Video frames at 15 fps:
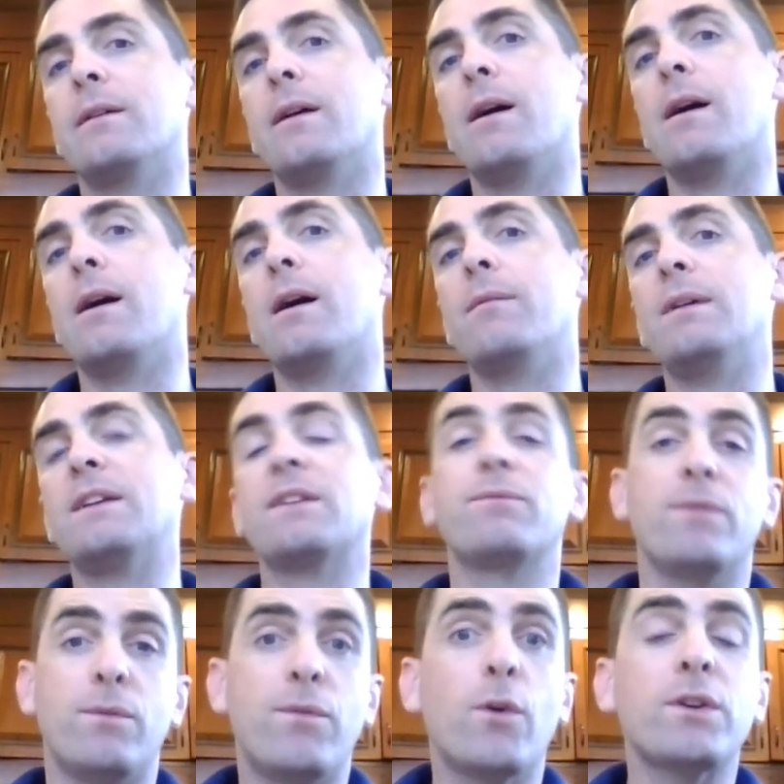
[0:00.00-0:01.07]
either
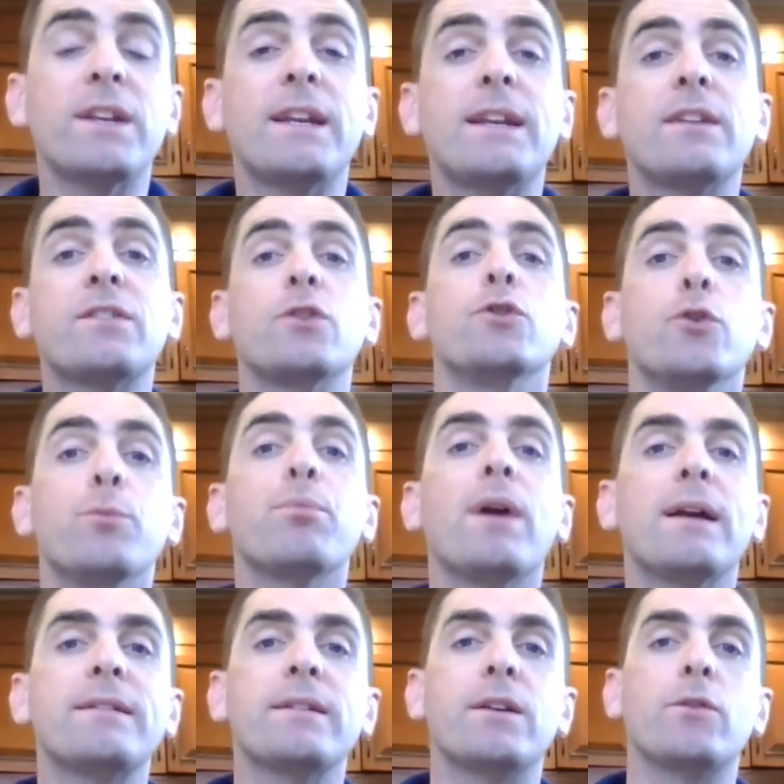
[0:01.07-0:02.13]
voted in as a new
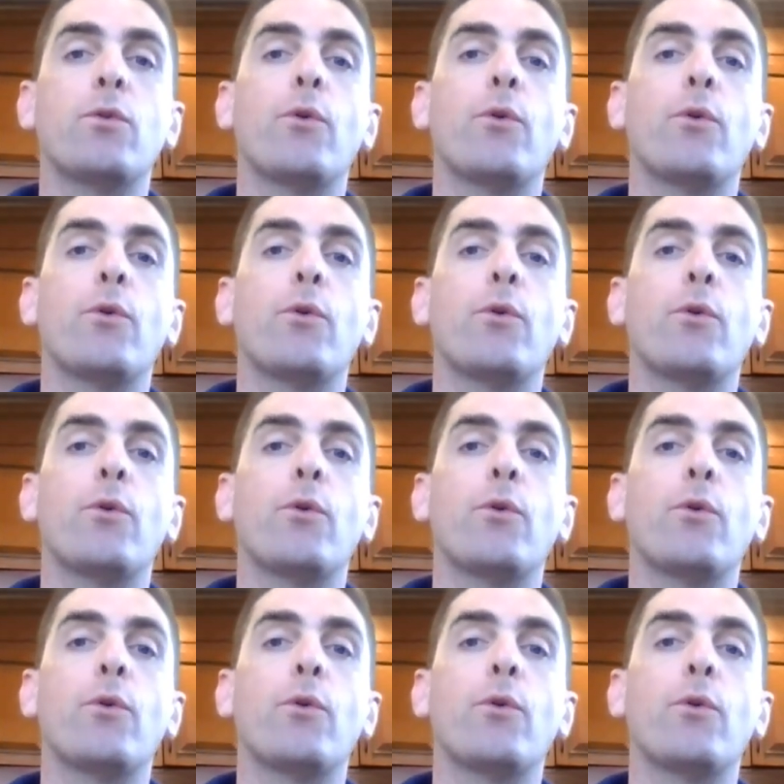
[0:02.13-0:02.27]
president